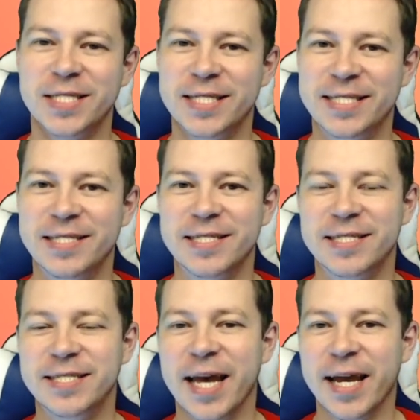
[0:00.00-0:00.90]
This is the
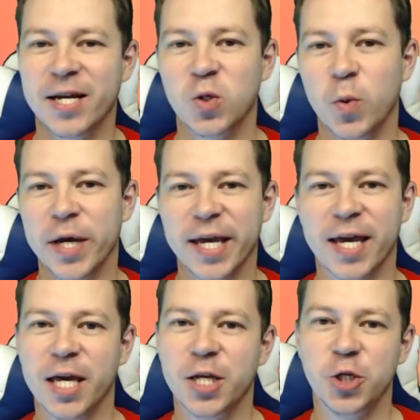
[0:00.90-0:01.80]
second
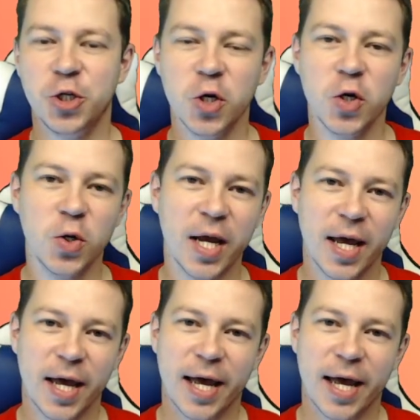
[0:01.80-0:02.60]
week in June